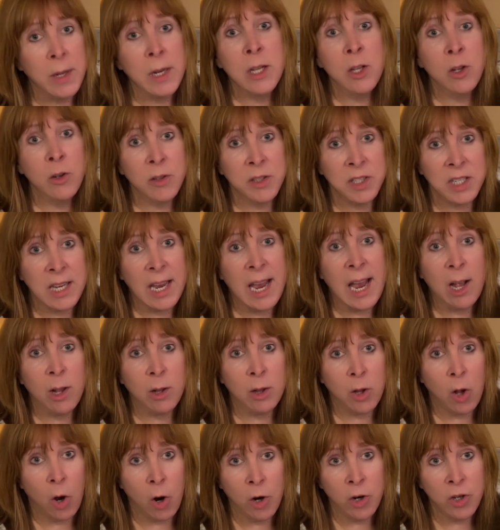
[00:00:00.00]
and you'll see how
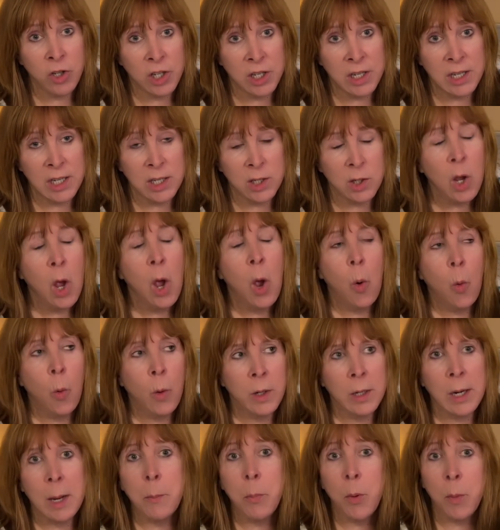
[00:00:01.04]
large it is
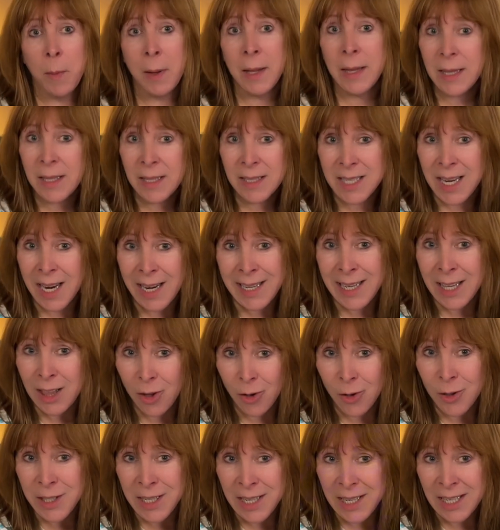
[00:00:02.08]
when I put my little tiny
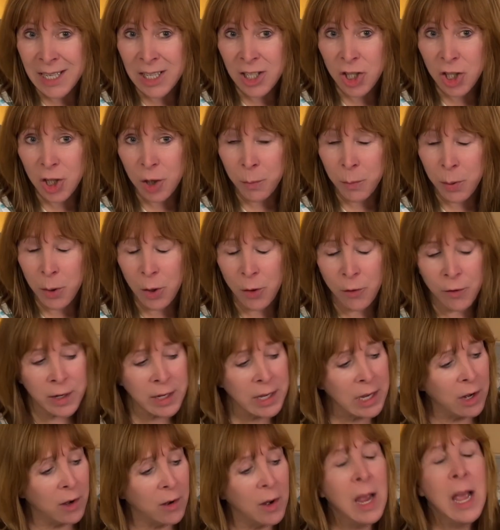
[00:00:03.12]
13-inch computer in
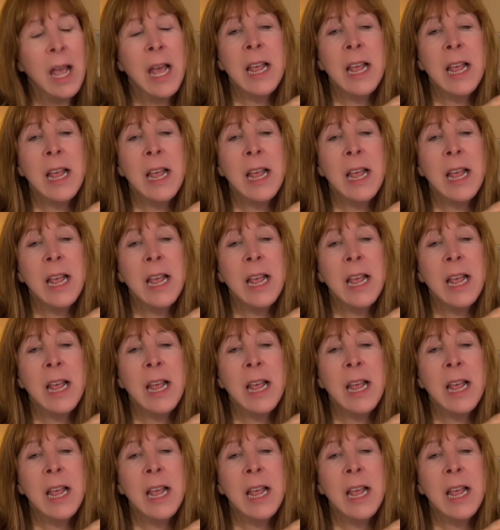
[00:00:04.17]
here.